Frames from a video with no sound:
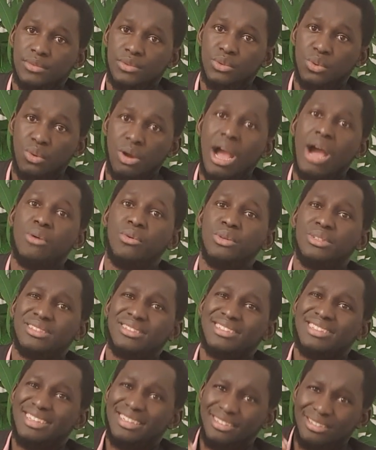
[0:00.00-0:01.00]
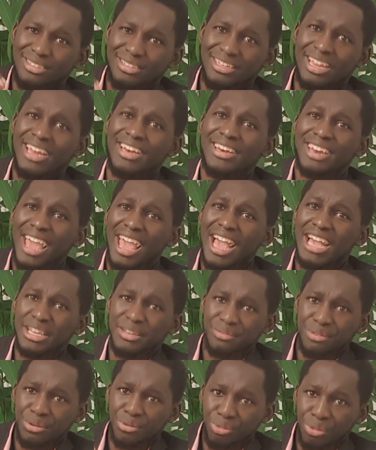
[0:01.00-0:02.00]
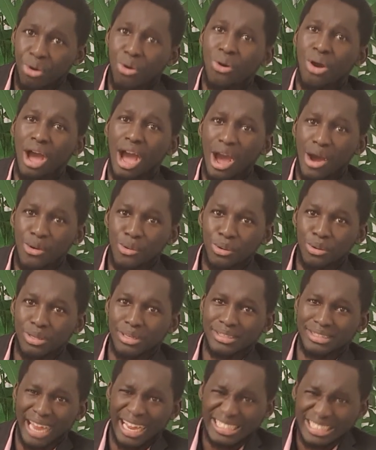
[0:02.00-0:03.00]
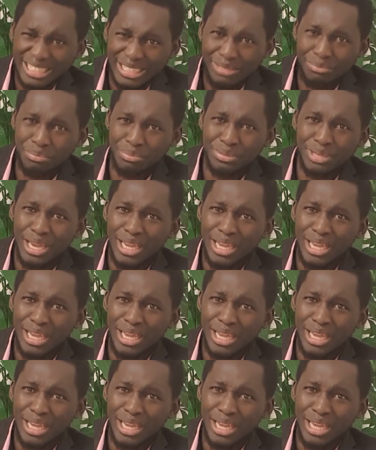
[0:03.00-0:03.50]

Wow. Then there, if you know how 30